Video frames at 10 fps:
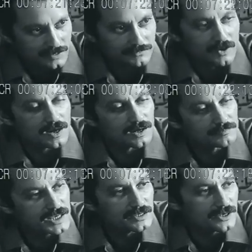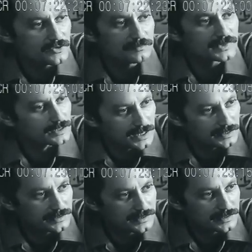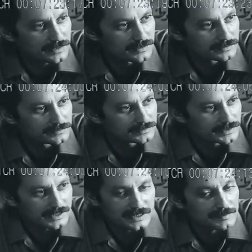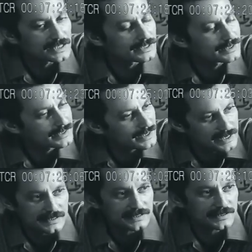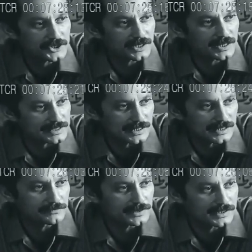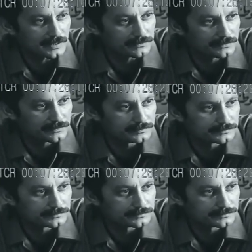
to have our mere human rights, is something as essential as life itself.